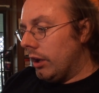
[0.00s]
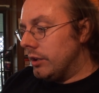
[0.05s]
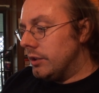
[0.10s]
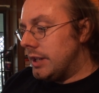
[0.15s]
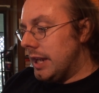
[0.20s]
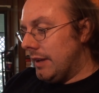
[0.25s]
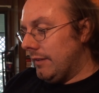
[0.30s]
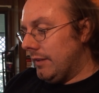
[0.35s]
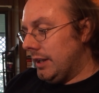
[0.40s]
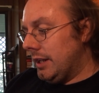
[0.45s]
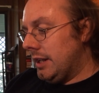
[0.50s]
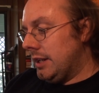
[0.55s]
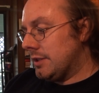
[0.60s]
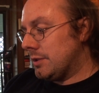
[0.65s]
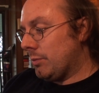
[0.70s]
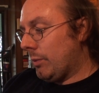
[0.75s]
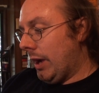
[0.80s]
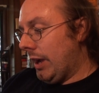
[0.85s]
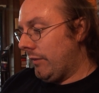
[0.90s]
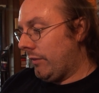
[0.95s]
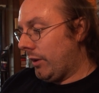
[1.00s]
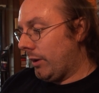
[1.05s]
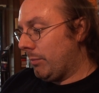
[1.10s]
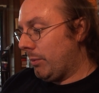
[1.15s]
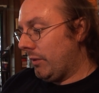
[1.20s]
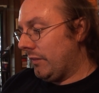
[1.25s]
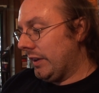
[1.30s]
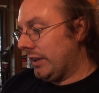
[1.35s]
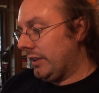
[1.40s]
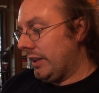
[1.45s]
David and his wife are
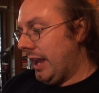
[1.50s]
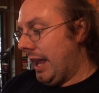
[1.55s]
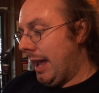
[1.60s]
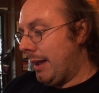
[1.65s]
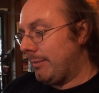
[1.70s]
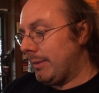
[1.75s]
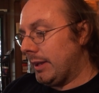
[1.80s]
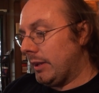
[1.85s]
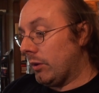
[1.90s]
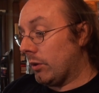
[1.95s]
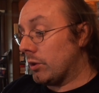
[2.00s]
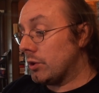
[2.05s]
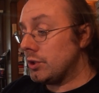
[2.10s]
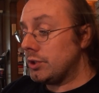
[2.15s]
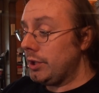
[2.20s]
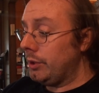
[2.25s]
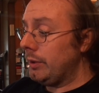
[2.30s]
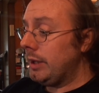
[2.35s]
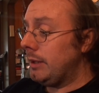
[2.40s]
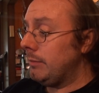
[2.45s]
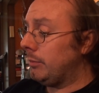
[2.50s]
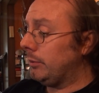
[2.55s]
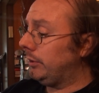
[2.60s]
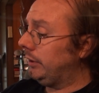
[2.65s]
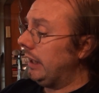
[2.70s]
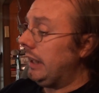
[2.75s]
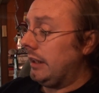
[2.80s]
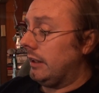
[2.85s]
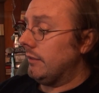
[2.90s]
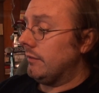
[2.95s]
perfectly happy, or so he
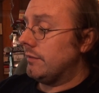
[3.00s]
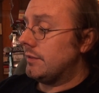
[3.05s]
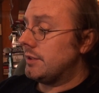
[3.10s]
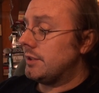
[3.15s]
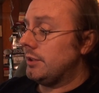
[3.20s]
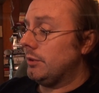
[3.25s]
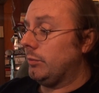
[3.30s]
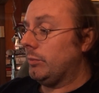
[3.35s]
believes,